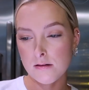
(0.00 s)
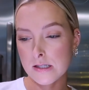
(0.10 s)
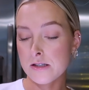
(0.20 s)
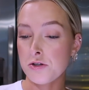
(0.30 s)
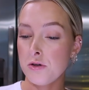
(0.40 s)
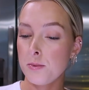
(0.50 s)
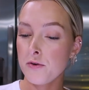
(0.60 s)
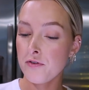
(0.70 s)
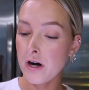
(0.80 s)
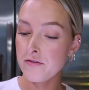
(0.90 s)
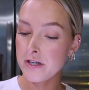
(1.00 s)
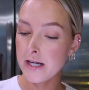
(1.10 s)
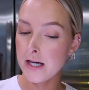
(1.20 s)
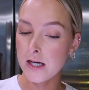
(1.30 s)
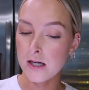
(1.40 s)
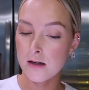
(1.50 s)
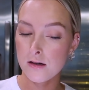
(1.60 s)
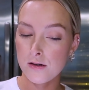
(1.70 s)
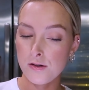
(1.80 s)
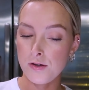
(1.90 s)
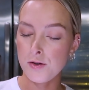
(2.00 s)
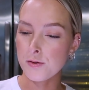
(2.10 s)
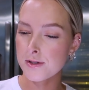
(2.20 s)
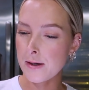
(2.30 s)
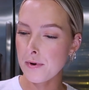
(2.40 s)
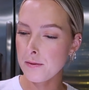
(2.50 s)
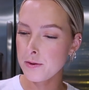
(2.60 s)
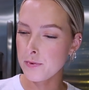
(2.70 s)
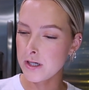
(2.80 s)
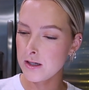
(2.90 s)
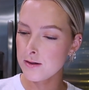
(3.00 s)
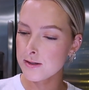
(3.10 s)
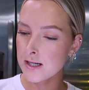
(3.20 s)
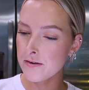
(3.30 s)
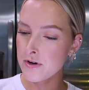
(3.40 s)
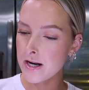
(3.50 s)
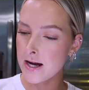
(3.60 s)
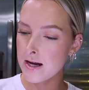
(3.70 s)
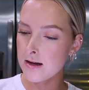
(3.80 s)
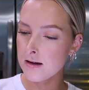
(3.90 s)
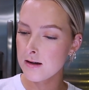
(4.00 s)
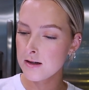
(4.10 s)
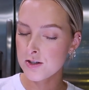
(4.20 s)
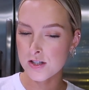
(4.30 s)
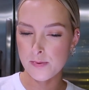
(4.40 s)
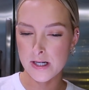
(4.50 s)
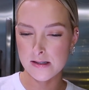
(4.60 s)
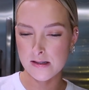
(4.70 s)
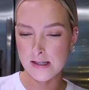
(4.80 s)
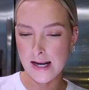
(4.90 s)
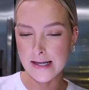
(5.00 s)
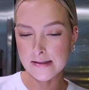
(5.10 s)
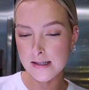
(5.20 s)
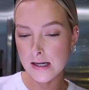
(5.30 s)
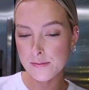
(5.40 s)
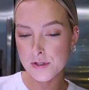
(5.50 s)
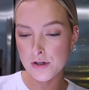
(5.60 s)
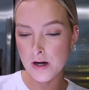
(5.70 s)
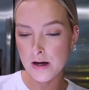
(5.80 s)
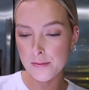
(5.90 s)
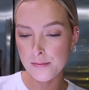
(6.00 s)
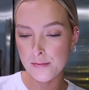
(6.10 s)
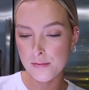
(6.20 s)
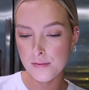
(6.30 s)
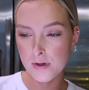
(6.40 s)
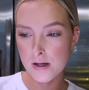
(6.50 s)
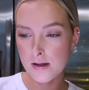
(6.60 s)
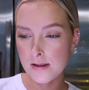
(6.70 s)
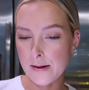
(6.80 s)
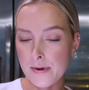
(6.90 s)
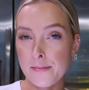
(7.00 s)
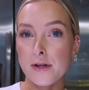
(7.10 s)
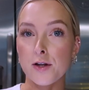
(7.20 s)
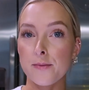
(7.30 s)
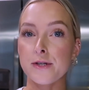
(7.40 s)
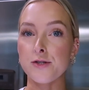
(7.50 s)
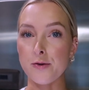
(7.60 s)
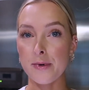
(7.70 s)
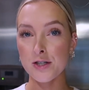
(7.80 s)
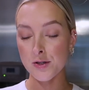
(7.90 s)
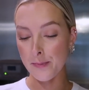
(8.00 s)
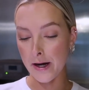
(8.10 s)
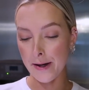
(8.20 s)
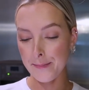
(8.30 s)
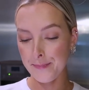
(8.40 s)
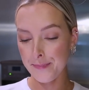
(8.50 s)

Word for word: It's suitable for everyday use. I probably wouldn't use it every day just because it's an enzyme scrub. That might be a little bit too much, but